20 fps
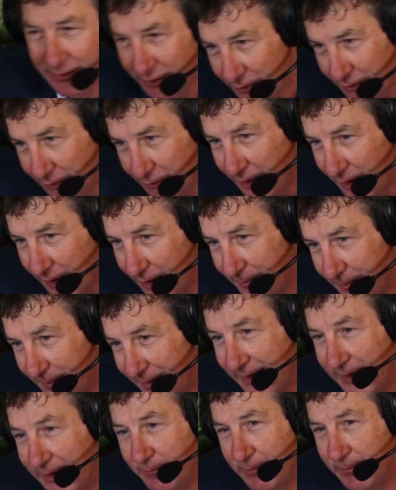the new come
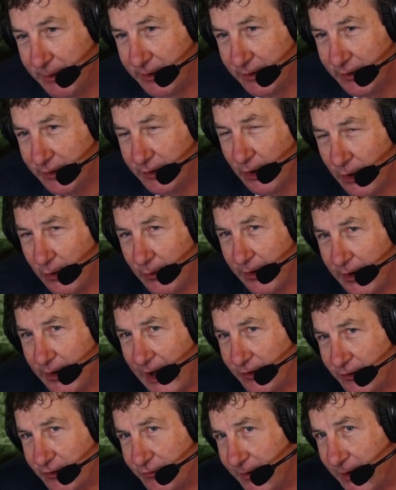in. But
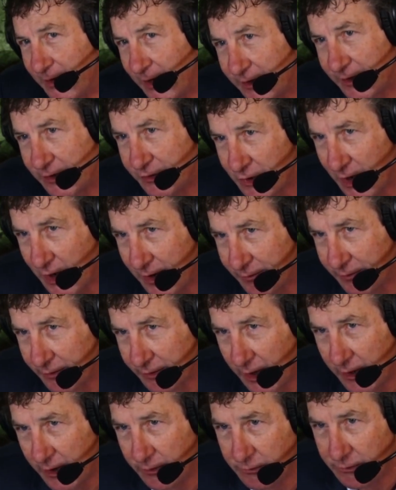how'd you feel like you
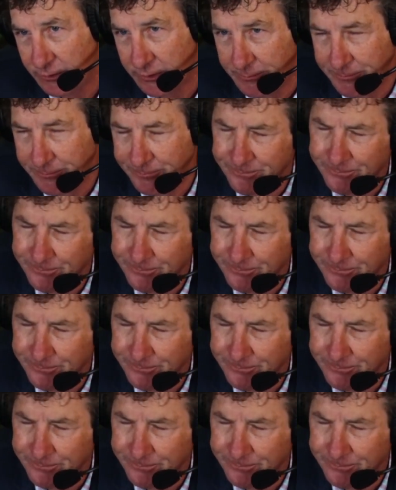traveled, Coach?